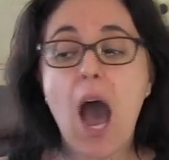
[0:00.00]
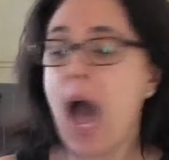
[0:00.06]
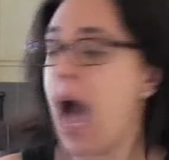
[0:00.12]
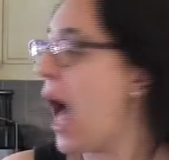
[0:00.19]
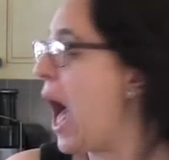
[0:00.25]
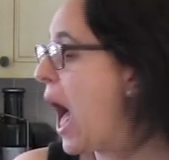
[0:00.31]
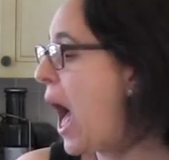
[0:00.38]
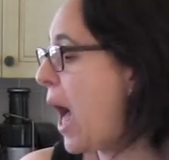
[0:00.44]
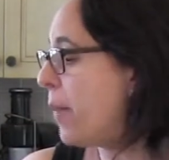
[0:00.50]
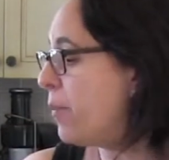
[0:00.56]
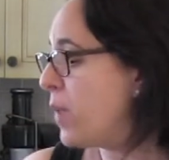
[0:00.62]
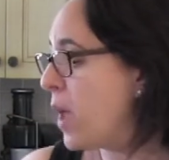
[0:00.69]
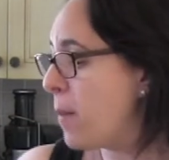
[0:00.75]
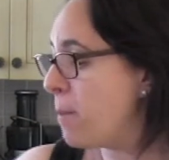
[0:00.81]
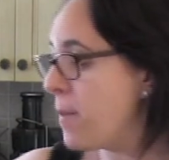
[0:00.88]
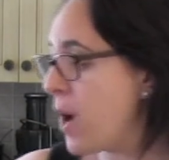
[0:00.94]

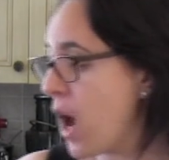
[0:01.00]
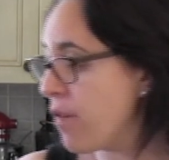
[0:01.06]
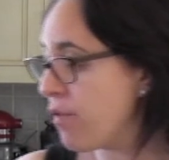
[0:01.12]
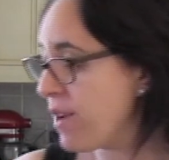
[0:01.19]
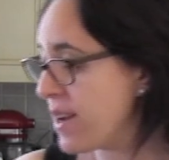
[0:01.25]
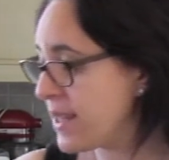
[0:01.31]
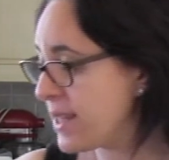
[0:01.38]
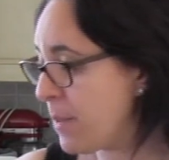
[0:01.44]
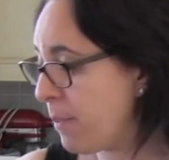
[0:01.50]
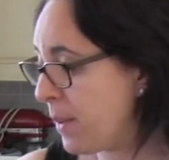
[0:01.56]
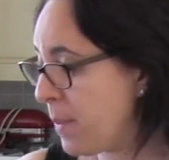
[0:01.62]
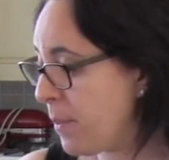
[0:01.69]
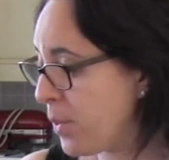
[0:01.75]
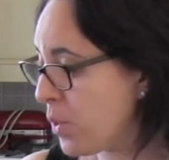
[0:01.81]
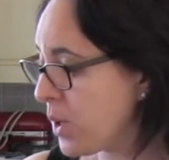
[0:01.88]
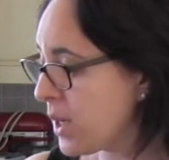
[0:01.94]
My
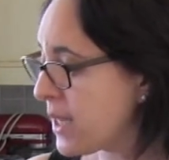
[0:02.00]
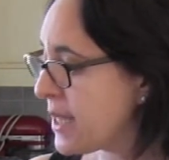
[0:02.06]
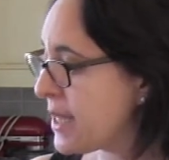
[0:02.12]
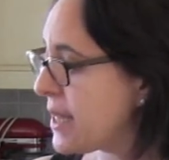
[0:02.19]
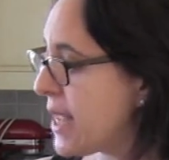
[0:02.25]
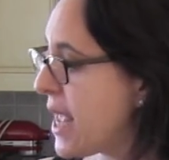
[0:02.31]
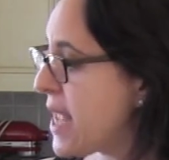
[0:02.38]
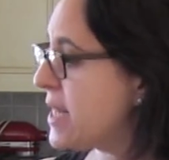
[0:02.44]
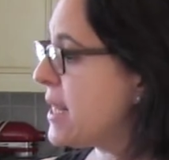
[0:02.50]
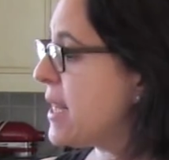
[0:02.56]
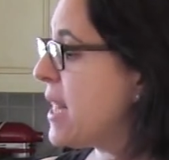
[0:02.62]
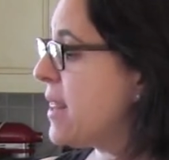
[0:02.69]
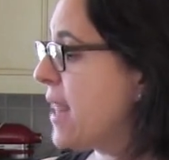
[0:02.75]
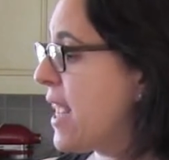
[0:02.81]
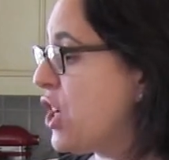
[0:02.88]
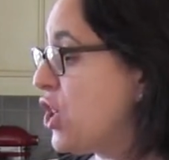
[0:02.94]
recipe book says
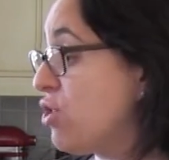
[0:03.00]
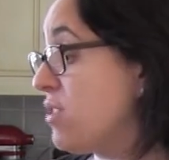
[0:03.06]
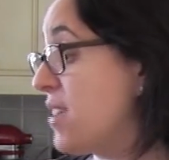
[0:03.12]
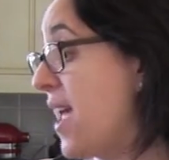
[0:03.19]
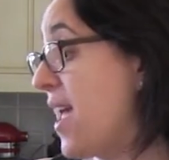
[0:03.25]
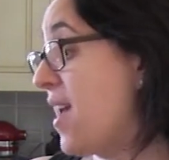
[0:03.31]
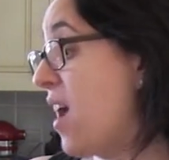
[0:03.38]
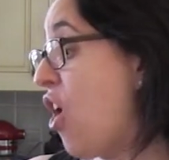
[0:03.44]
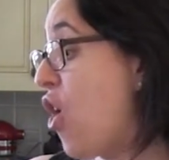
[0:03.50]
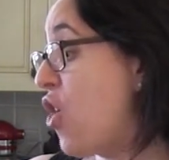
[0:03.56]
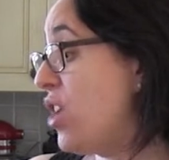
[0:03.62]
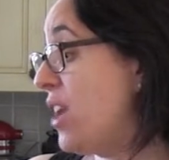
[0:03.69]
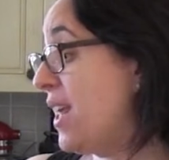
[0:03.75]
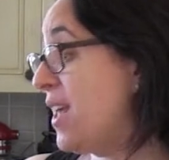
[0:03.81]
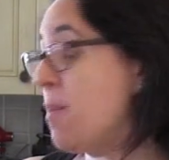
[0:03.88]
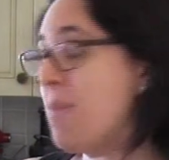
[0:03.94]
that they should take
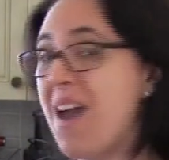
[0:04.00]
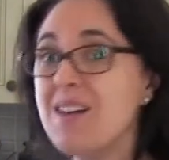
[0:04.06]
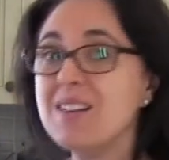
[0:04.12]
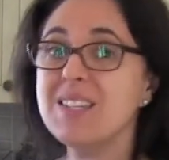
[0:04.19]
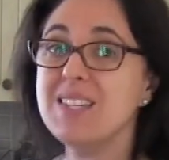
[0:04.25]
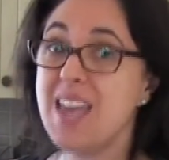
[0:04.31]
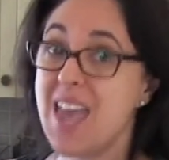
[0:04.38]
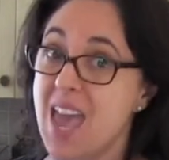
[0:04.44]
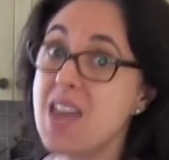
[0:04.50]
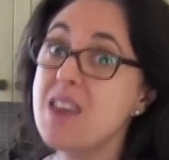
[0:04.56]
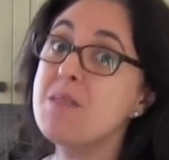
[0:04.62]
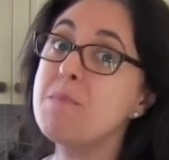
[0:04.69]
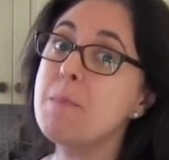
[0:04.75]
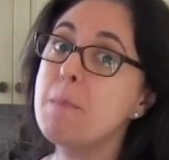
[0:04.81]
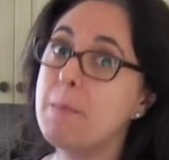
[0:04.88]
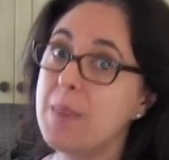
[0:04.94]
only about
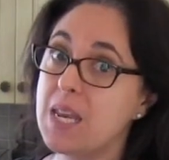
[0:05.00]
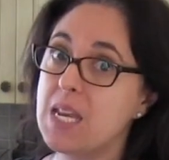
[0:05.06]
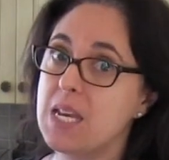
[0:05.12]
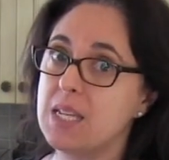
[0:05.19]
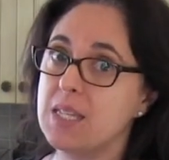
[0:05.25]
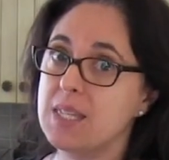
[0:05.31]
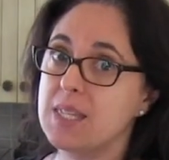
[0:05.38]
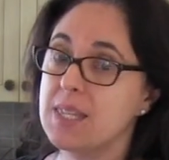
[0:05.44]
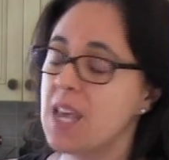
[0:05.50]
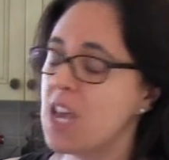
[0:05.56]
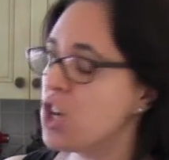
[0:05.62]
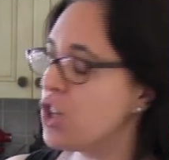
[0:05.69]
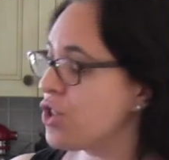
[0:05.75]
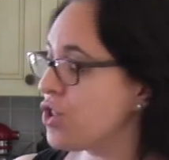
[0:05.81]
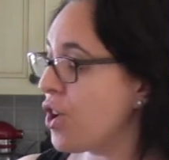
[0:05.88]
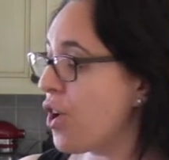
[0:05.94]
10 minutes.
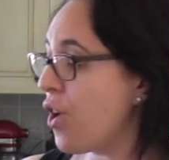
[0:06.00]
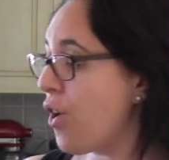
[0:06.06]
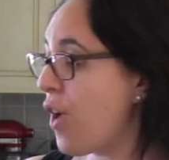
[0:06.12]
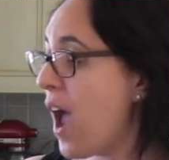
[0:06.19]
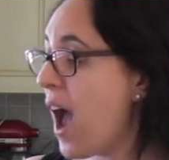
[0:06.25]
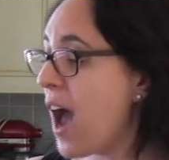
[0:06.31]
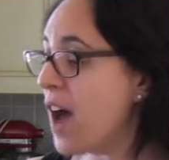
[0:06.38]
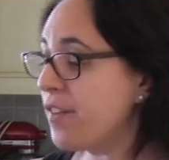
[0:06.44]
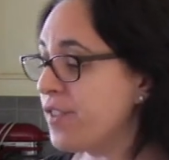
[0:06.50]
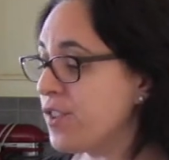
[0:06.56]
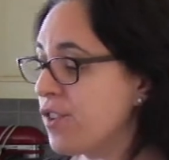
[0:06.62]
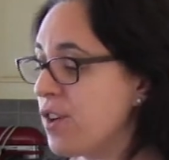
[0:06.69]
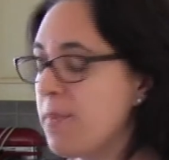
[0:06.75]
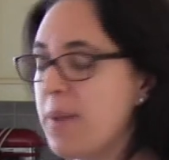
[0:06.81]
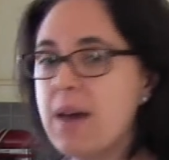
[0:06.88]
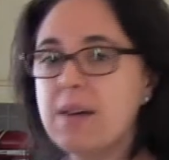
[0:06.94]
So
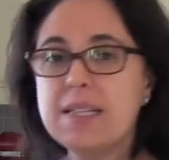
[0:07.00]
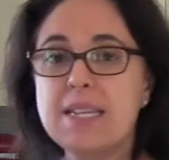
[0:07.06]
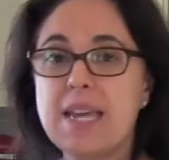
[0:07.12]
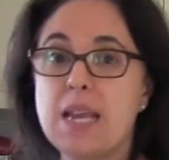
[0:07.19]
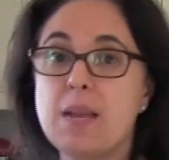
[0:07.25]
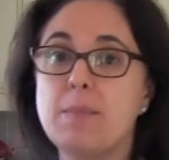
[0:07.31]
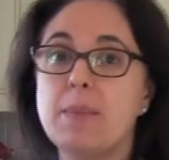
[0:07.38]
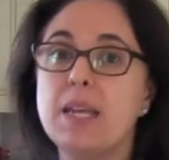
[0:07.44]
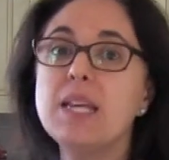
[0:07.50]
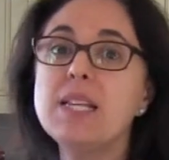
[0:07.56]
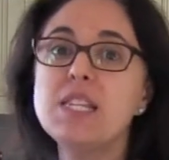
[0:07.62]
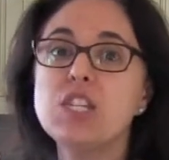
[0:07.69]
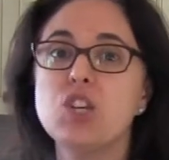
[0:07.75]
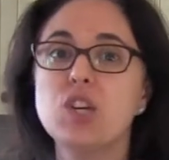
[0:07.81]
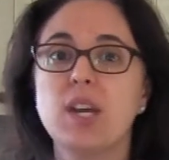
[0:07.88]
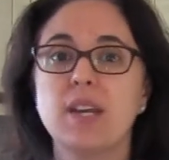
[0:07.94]
after about 10
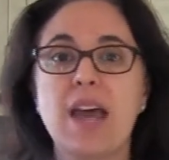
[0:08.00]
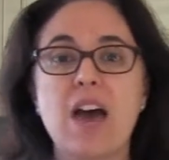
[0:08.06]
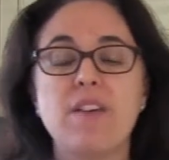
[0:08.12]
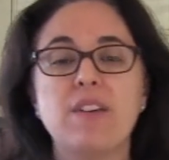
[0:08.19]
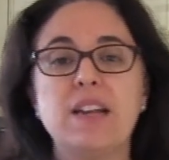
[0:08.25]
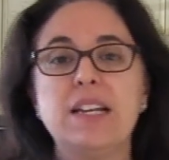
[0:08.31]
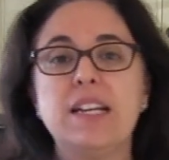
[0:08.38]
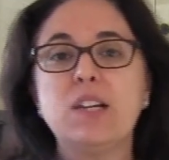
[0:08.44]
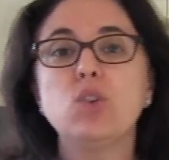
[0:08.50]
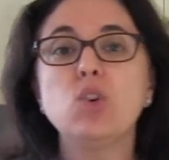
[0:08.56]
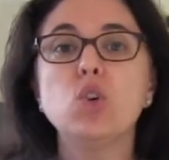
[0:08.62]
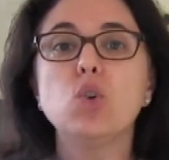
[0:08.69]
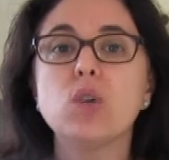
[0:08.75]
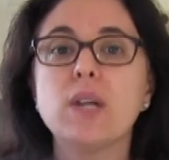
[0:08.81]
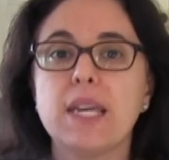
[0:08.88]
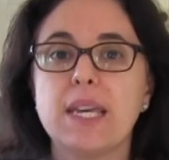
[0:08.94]
minutes, you can have a little
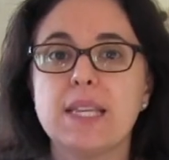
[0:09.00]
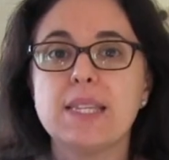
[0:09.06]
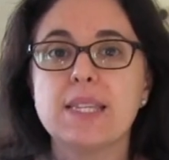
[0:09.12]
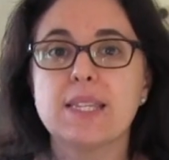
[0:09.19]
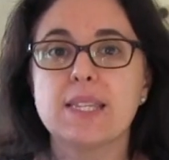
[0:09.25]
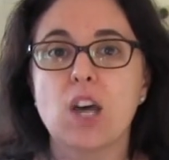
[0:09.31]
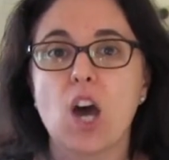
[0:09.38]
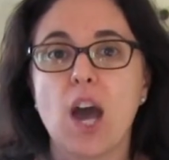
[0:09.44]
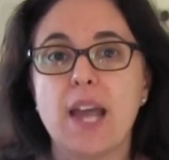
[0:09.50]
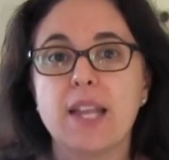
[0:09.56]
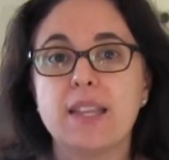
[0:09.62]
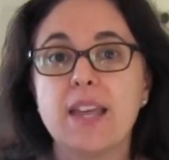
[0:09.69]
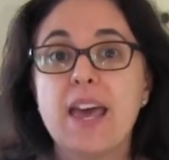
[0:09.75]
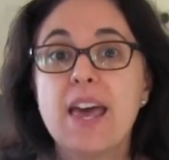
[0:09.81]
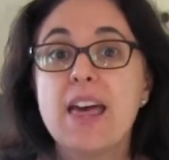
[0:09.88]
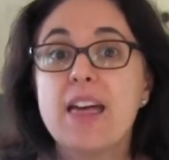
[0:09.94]
look inside
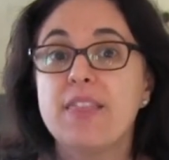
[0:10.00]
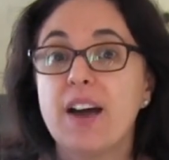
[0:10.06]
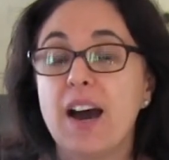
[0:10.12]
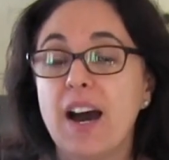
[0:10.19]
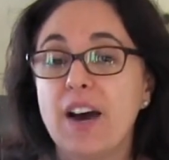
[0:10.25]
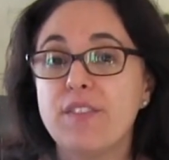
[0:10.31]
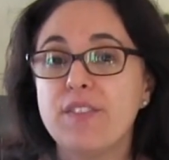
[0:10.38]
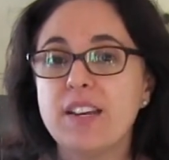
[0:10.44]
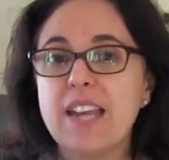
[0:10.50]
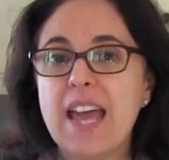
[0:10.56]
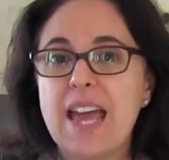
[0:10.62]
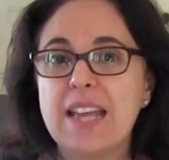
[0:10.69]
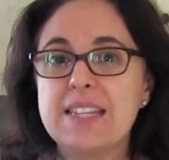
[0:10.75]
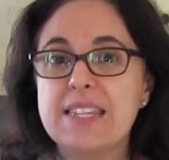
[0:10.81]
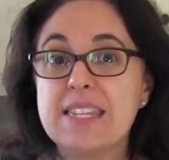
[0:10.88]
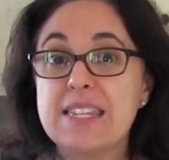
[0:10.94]
the oven
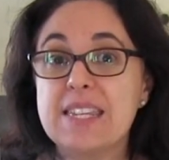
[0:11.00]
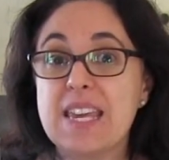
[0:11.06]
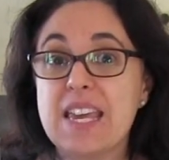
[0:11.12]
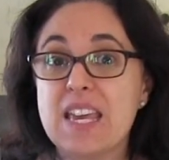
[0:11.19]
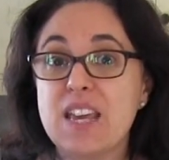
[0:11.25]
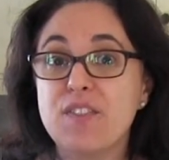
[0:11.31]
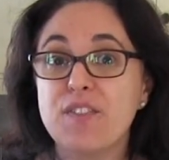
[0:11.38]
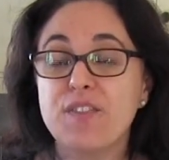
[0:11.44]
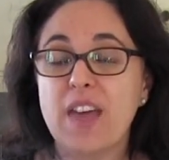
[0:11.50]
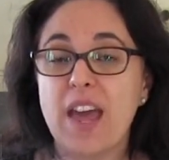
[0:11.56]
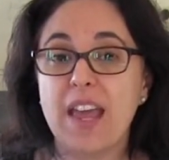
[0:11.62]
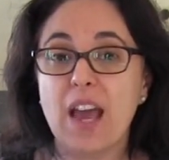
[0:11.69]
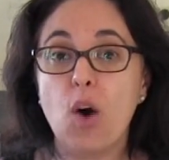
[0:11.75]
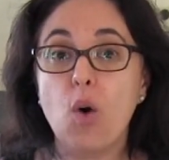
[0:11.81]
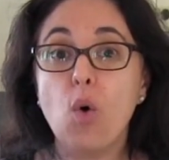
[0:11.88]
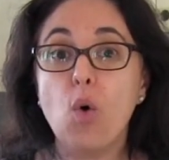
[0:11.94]
and see if
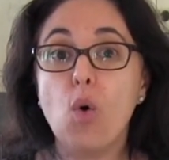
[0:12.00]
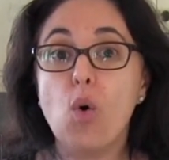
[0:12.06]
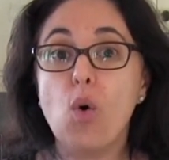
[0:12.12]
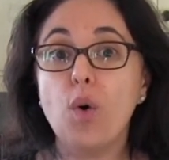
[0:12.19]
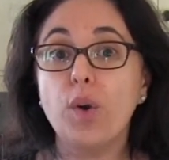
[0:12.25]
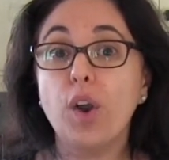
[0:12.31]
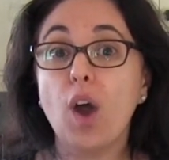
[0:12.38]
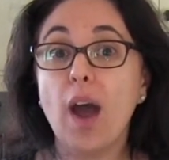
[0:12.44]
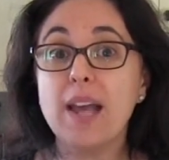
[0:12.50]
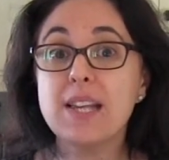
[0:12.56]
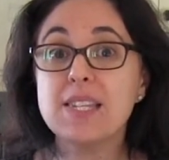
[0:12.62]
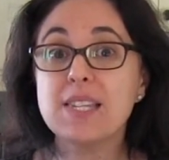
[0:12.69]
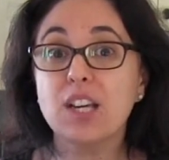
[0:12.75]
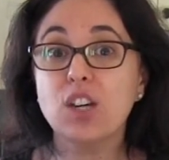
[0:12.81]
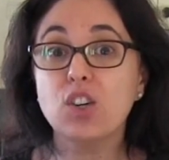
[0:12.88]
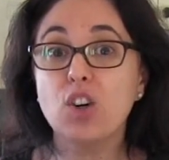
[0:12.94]
they are all
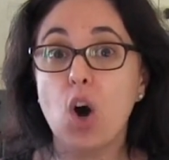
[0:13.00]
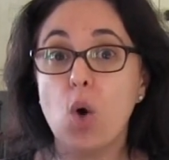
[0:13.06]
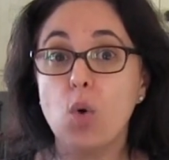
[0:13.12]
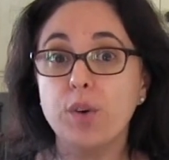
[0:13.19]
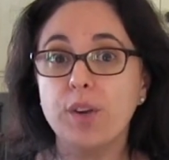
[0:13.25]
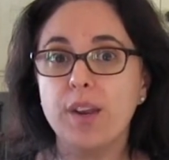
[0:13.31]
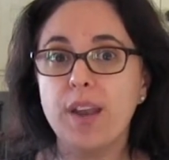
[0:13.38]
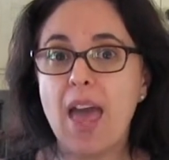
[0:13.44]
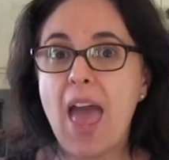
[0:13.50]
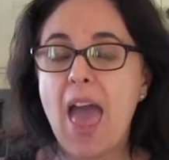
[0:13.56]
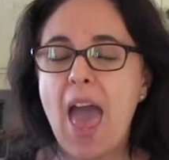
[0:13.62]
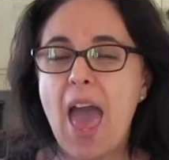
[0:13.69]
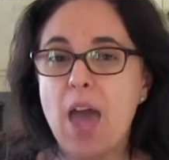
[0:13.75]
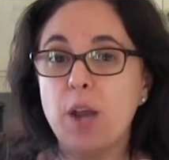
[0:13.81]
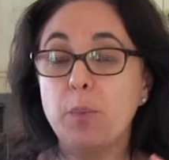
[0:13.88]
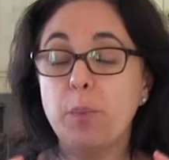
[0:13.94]
nice and golden
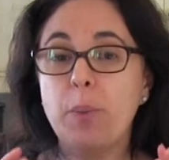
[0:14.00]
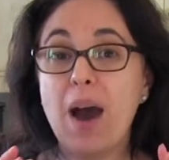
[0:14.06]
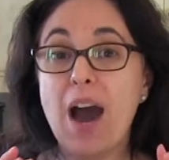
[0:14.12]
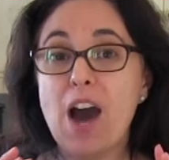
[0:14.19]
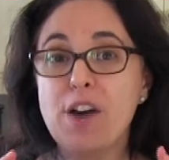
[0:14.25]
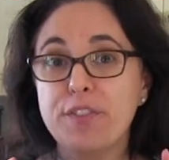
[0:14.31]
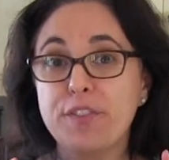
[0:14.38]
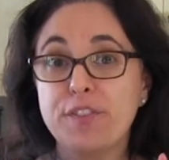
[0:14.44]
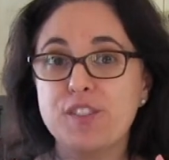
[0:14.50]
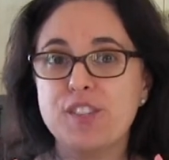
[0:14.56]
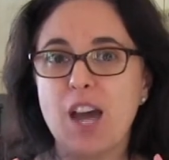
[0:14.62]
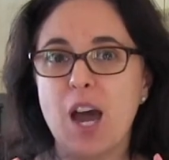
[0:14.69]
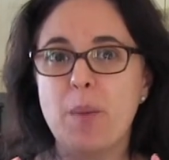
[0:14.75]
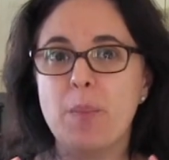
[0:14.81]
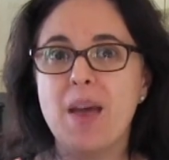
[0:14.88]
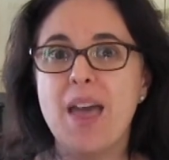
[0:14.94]
and puffed
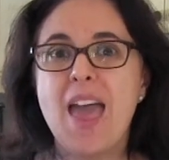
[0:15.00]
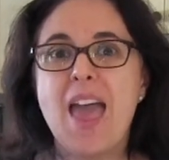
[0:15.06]
up.